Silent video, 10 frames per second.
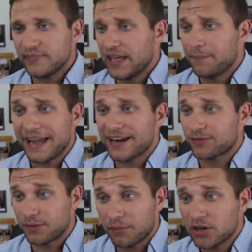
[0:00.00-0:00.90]
and made a
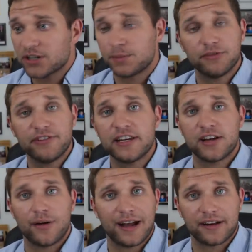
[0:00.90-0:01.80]
remarkable
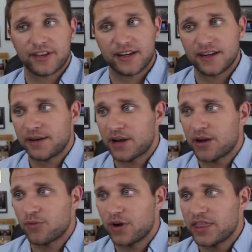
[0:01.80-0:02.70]
video out of it.
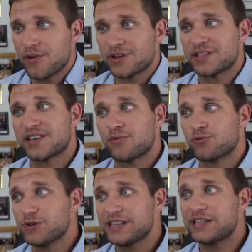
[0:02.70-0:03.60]
And one that was
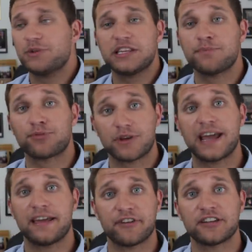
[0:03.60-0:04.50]
really, really
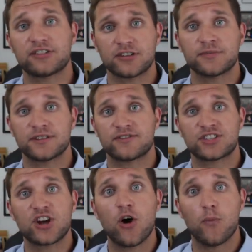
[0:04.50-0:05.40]
brave in terms of
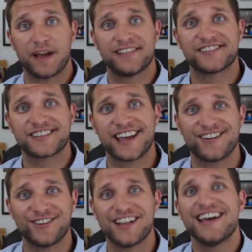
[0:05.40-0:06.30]
scope and
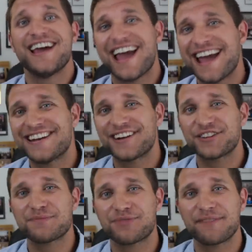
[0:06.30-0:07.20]
scale. And not
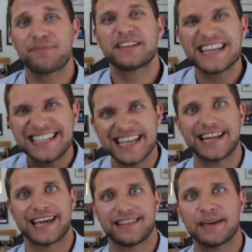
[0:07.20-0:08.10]
only brave, but they did
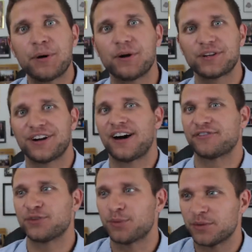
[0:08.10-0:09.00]
it. They pulled it
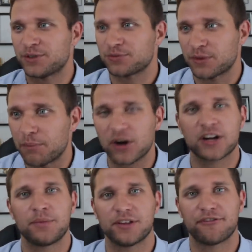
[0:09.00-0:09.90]
off to
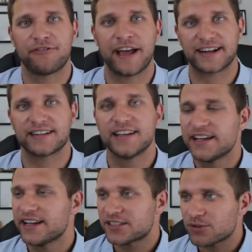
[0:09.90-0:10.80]
remarkable effect.
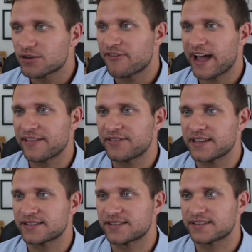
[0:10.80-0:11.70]
It sort of had
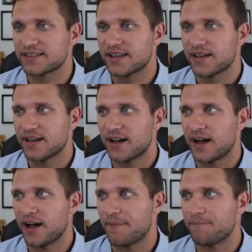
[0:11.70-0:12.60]
this
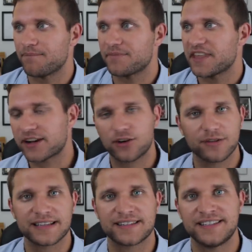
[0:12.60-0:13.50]

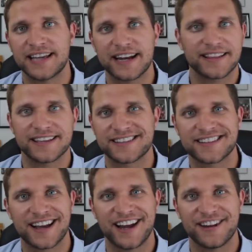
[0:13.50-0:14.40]
Icarus, Daedalus
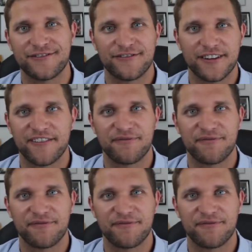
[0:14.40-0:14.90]
kind of